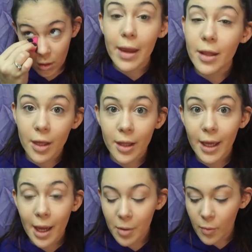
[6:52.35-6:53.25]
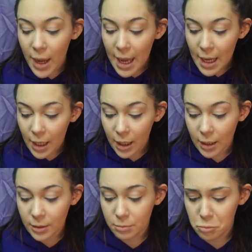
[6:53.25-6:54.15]
I look like I'm awake.
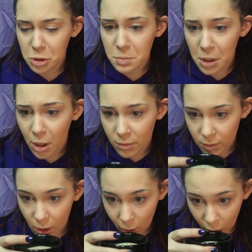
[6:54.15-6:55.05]
Where's my coffee?